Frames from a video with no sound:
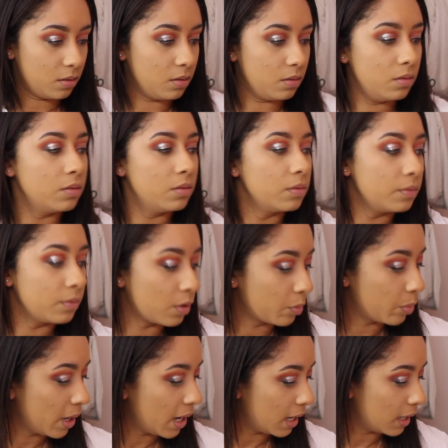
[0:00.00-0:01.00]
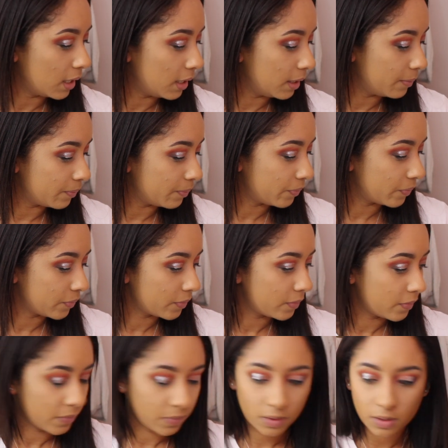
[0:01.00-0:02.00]
Wrong palette.
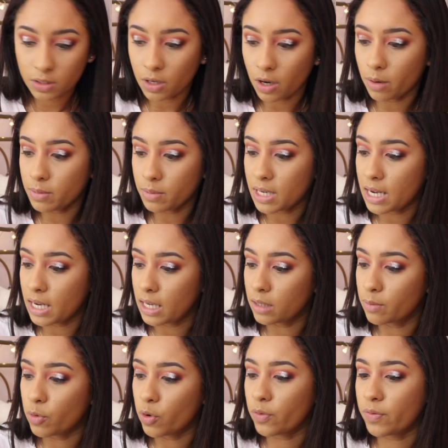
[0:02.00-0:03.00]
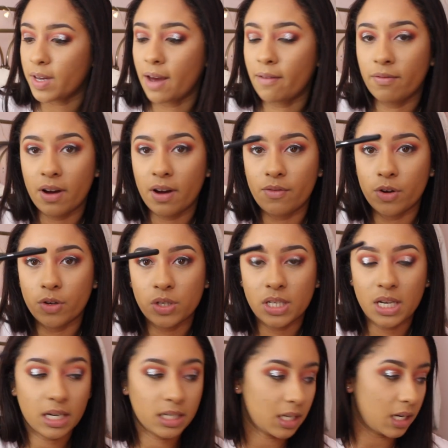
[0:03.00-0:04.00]
So I'm taking the Morphe
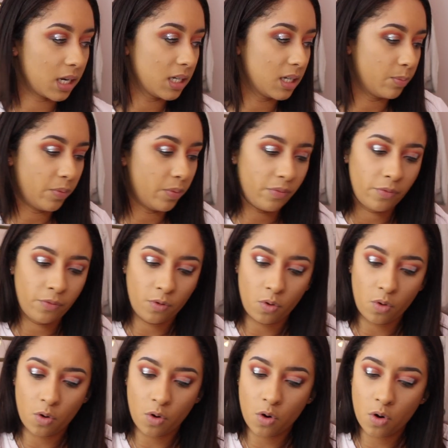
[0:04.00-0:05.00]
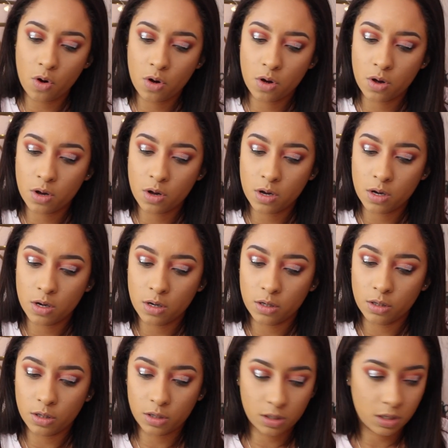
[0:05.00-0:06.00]
M506 like I did before.
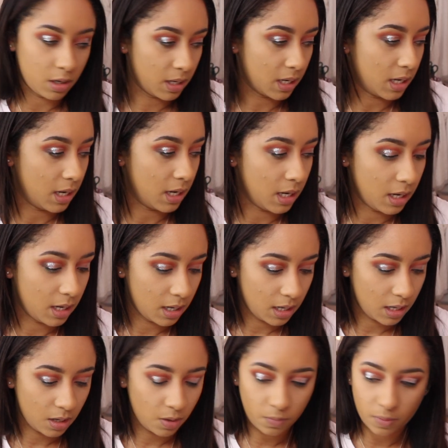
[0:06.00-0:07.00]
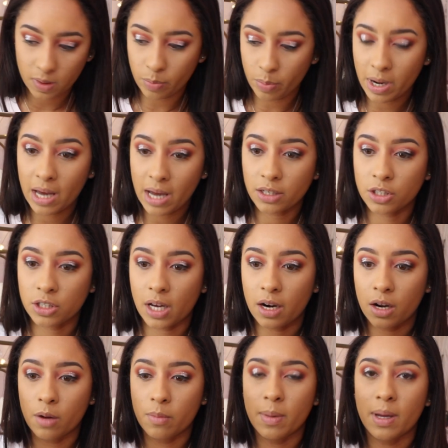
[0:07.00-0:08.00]
Just going in with the black
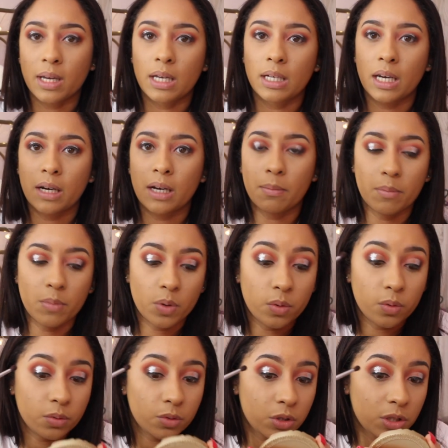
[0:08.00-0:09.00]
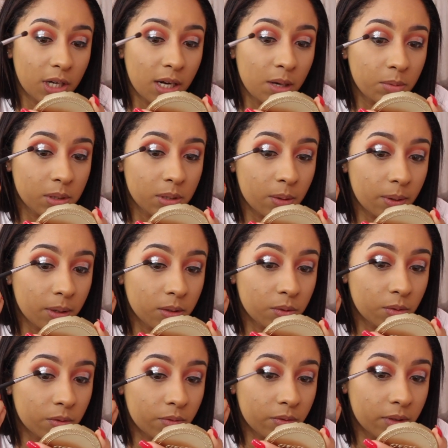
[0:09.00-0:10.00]
shadow, making like a moon shape, so it
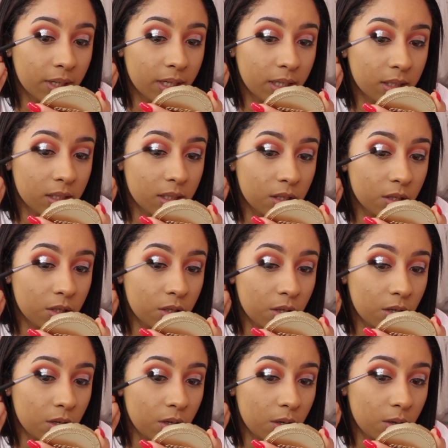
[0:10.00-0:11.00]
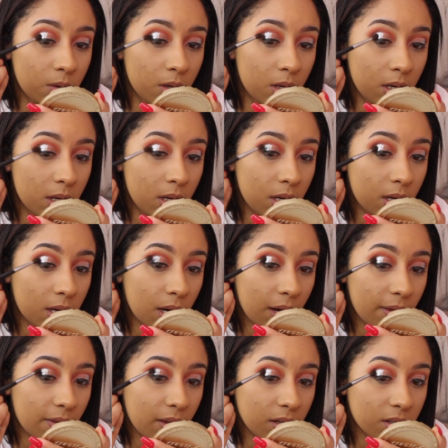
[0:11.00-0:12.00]
sort of links the two.
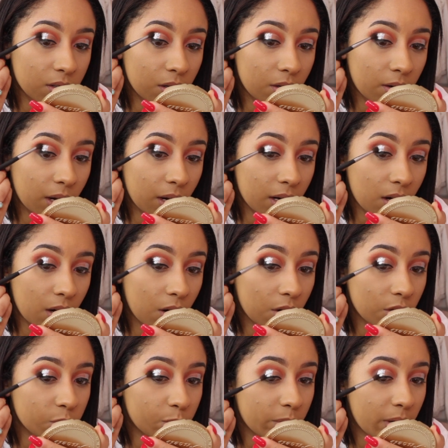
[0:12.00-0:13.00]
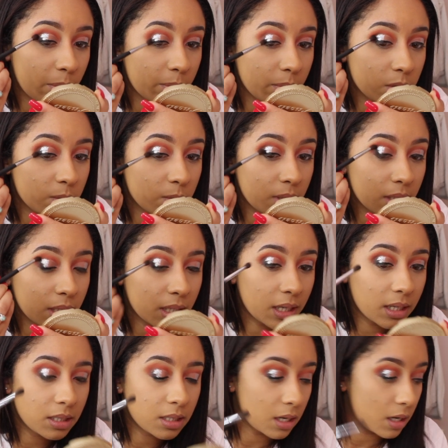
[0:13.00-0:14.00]
And there's no like harsh blend between the
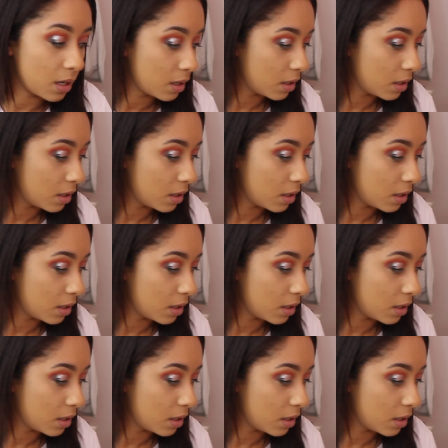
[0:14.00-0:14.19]
glitter